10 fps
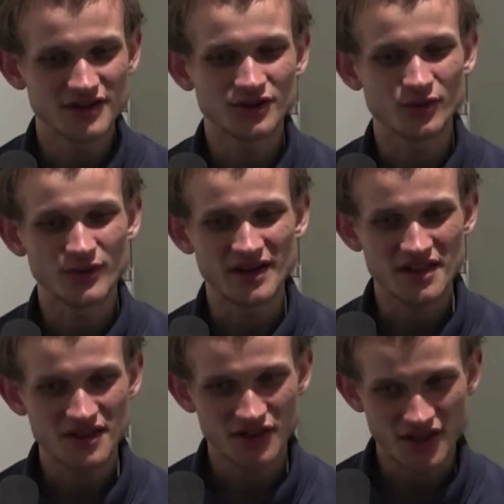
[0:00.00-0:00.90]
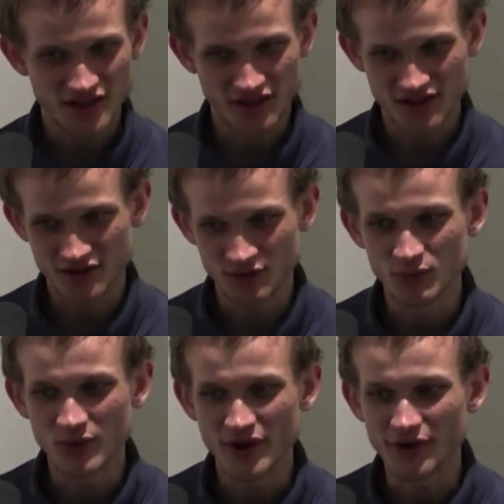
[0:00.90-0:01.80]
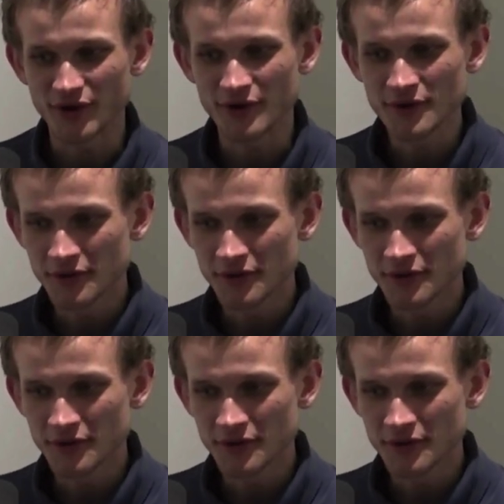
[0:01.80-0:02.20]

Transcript: it creates this system where